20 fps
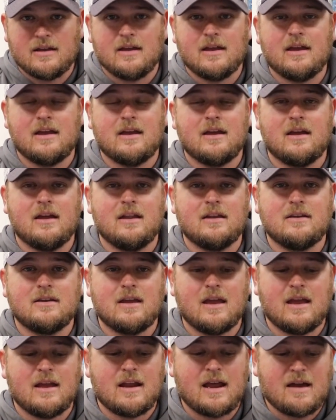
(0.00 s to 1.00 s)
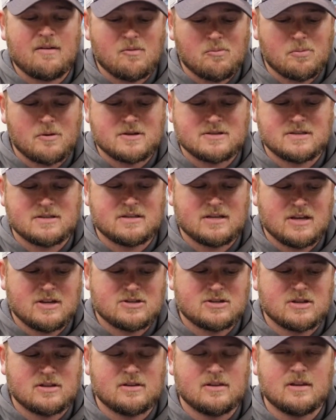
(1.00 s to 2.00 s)
and and have a
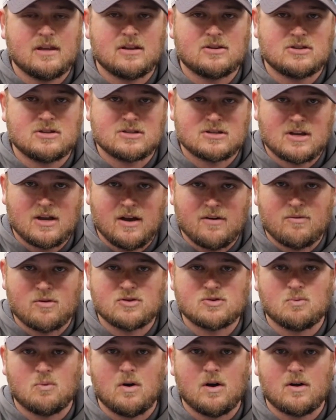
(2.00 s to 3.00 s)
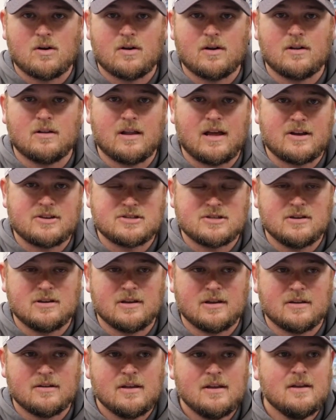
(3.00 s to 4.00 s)
presentation that just covers water and allows you
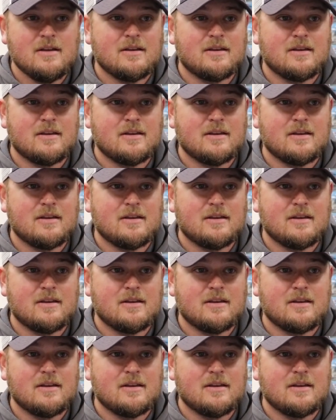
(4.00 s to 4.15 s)
to